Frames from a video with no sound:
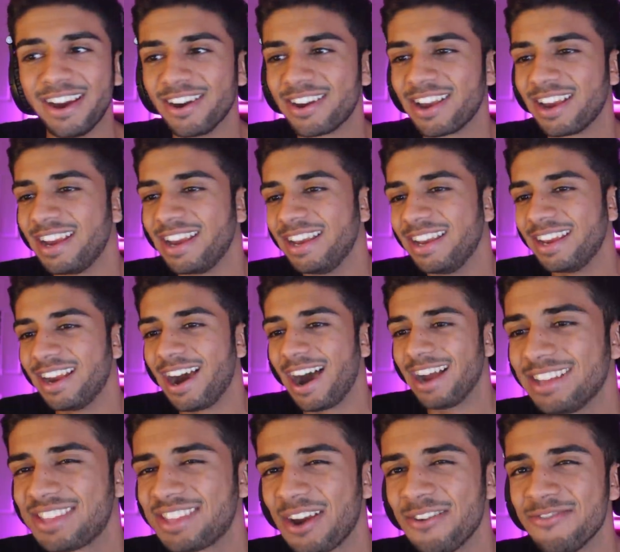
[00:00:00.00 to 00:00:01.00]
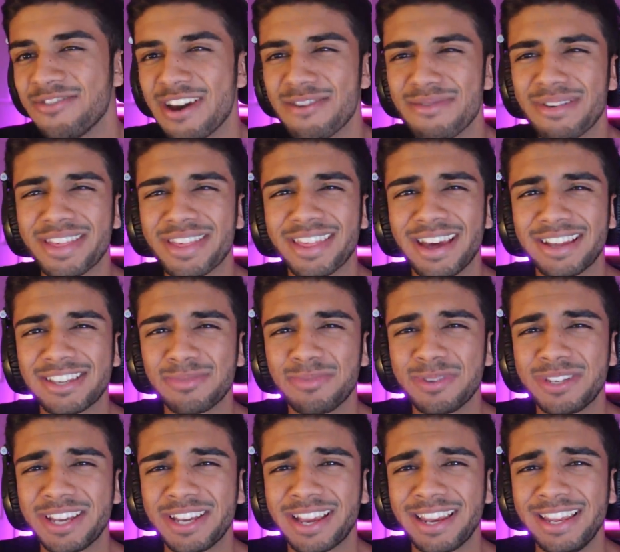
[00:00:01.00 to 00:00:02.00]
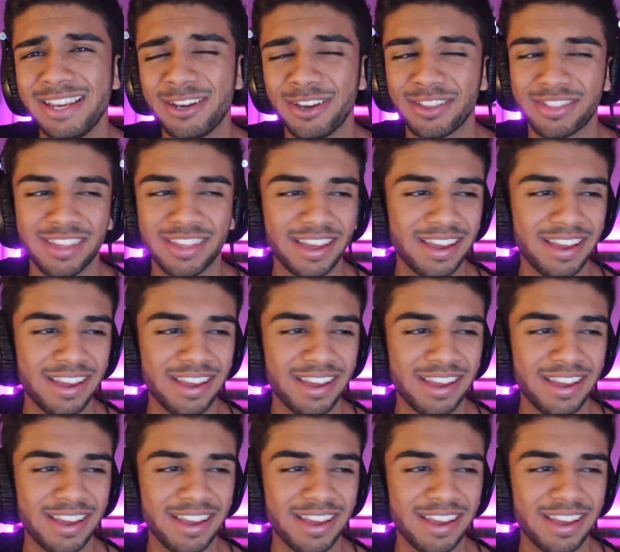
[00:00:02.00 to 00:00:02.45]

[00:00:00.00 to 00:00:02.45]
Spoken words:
Okay, I don't know whether that's a particularly good